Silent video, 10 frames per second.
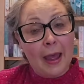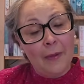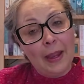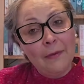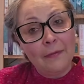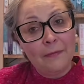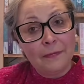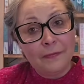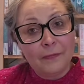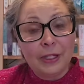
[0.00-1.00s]
they
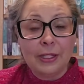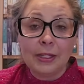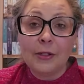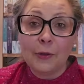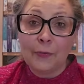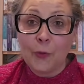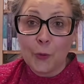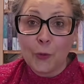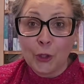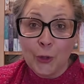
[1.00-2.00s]
fitted
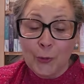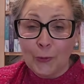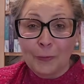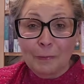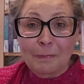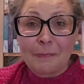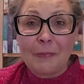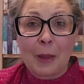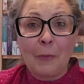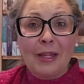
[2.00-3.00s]
for you.
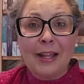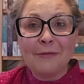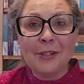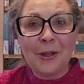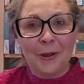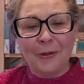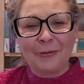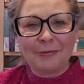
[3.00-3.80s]
We'd love to know.